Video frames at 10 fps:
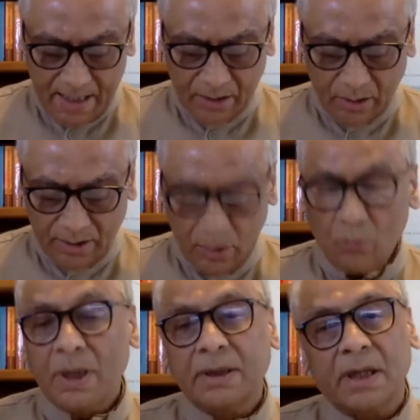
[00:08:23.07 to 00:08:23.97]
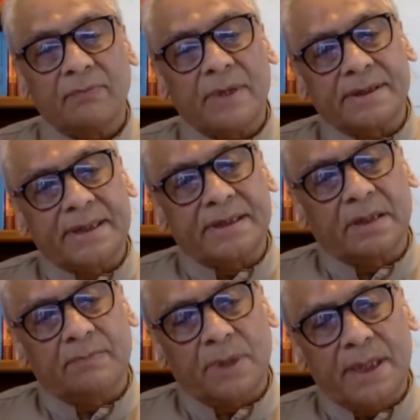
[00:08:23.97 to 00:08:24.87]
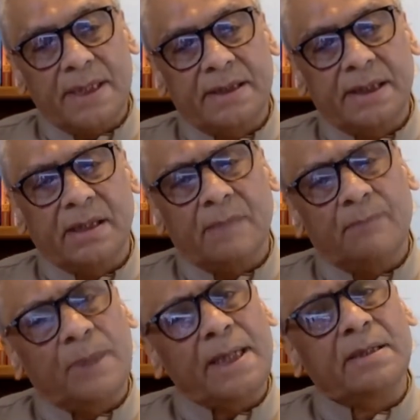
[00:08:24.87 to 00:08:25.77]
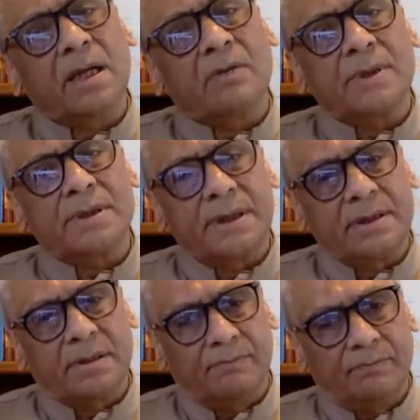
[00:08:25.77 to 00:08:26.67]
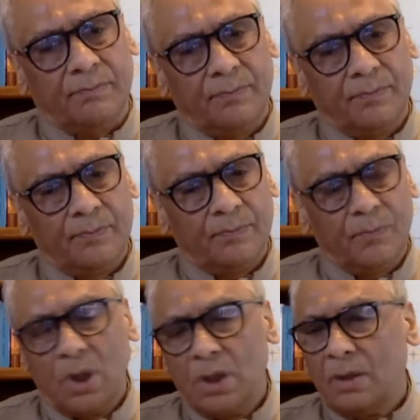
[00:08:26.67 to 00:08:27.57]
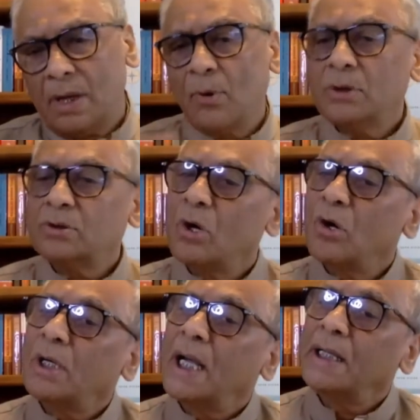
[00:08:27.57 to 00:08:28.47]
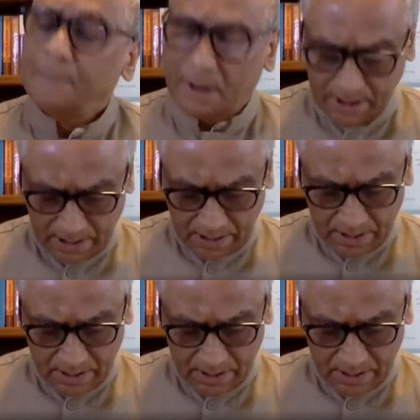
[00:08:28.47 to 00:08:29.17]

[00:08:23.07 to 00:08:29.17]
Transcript: So human nervous system is the complete nervous system amongst all animals.